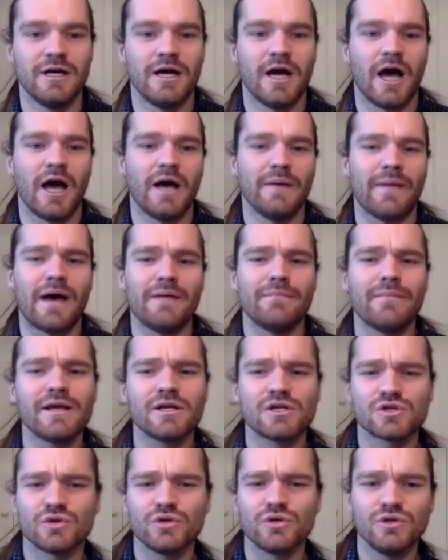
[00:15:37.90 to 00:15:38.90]
Um, and make
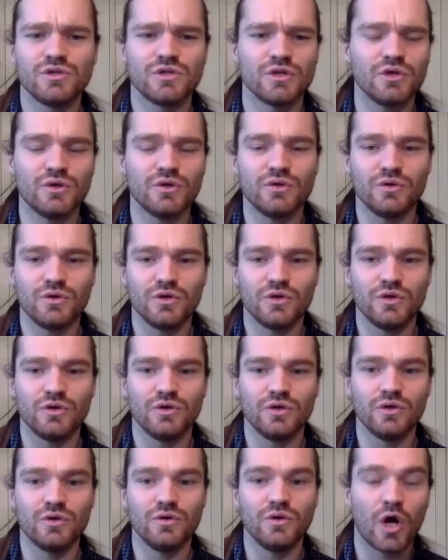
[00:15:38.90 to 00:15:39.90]
sure you do,
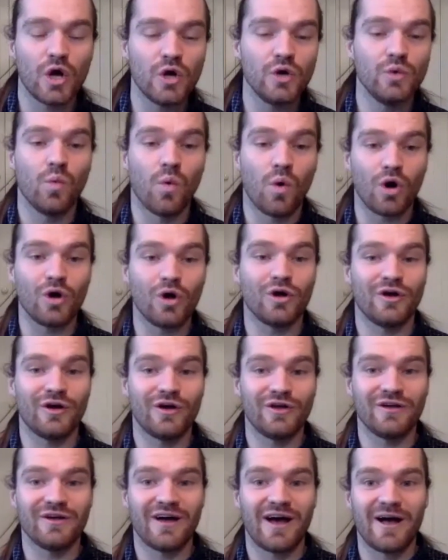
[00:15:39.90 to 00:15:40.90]
you know what
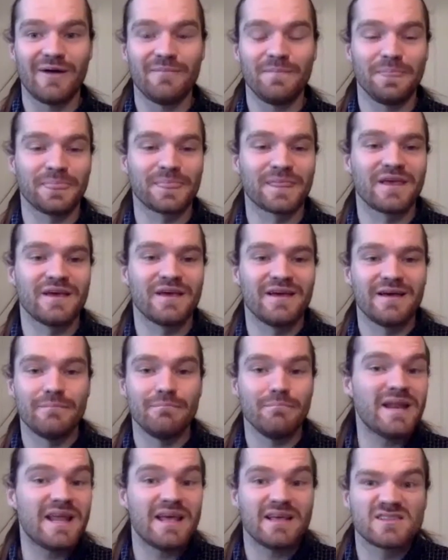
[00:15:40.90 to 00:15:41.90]
um,
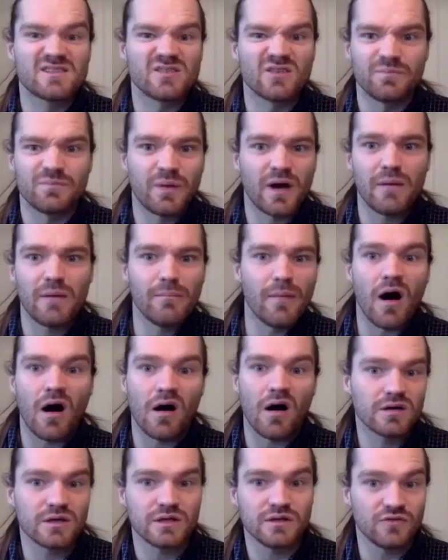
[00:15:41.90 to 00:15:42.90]
minutes sort of per
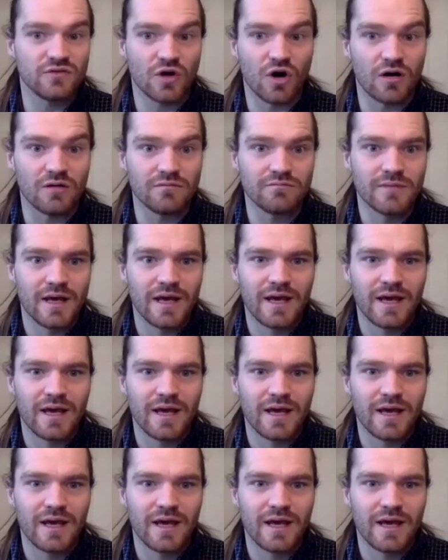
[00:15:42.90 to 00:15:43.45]
mark you've got.